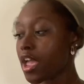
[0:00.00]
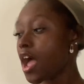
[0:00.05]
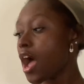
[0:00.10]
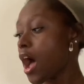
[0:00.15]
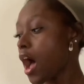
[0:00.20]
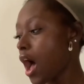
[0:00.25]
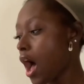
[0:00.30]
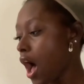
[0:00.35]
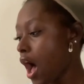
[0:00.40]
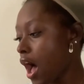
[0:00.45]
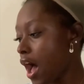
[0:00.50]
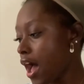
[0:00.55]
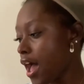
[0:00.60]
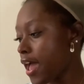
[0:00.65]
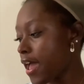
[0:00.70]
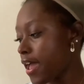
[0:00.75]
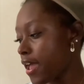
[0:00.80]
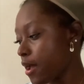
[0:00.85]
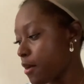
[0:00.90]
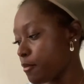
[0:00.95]

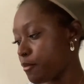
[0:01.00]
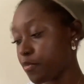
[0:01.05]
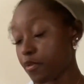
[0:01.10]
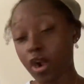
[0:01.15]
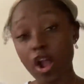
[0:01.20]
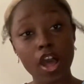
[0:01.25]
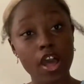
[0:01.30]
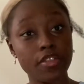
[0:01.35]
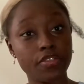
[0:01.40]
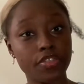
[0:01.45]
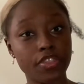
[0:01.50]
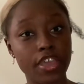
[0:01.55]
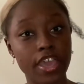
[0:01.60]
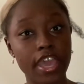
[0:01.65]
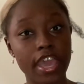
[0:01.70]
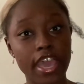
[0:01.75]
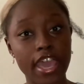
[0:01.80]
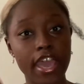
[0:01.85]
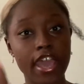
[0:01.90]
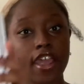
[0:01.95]
I brought the
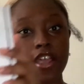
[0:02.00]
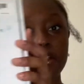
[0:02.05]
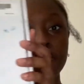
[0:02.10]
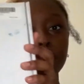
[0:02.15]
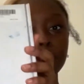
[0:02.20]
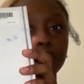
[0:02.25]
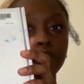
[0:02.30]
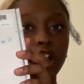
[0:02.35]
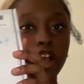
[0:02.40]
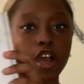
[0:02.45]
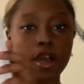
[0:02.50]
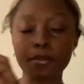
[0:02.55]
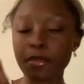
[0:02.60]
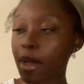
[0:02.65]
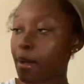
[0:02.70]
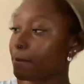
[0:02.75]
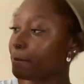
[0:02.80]
hair from